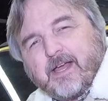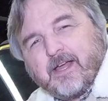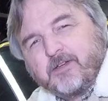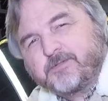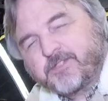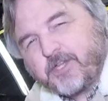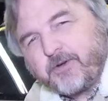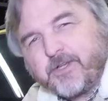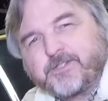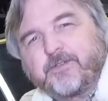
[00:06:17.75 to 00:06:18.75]
I'm just
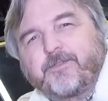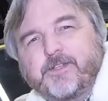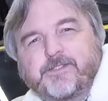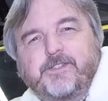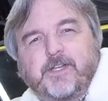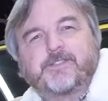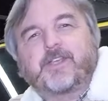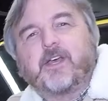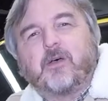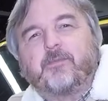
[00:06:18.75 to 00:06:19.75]
curious if this does
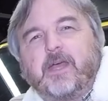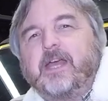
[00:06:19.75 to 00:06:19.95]
help.